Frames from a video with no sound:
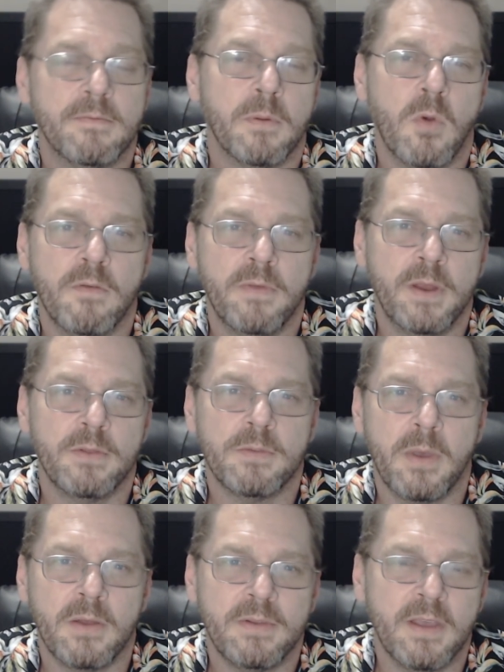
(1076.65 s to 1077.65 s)
For more videos
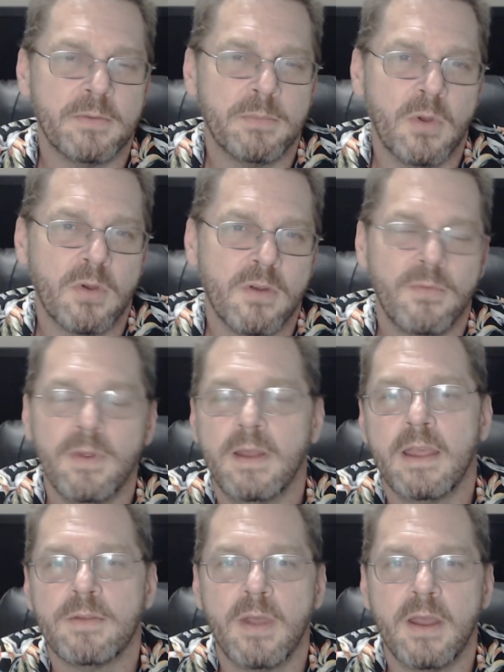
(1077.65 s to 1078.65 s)
about TextBroker,
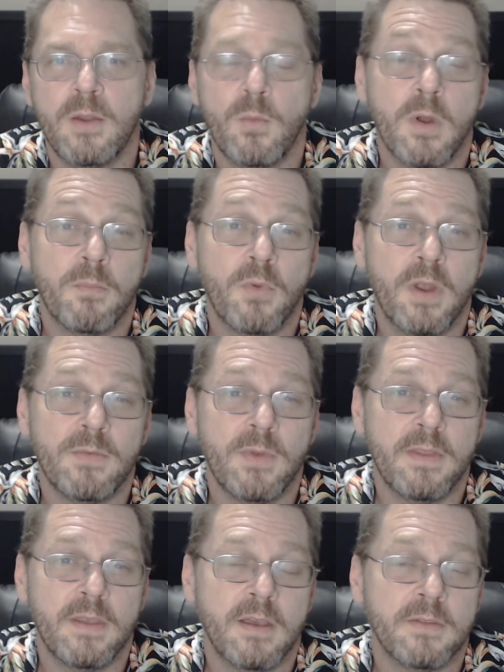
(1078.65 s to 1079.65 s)
freelance writing, WordPress, or
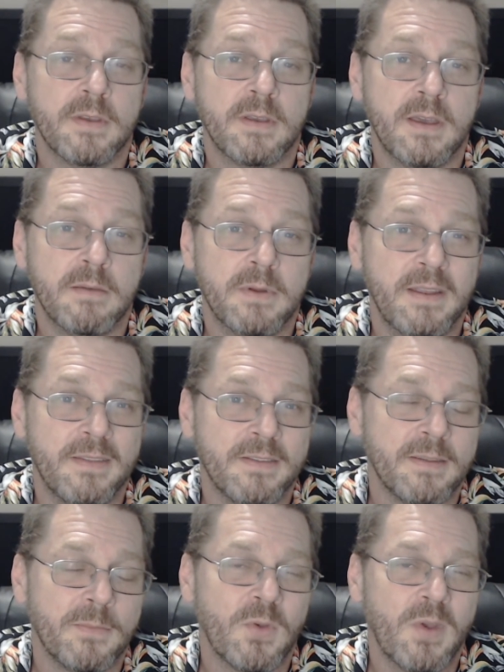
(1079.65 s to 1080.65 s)
anything else I cover, hit the
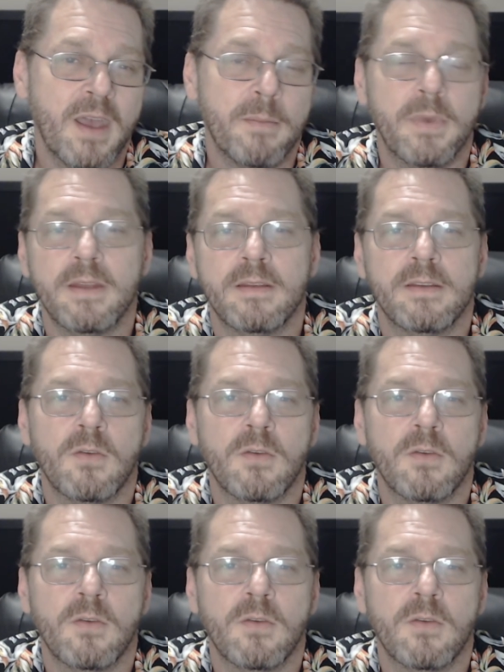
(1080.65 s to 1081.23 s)
subscribe button.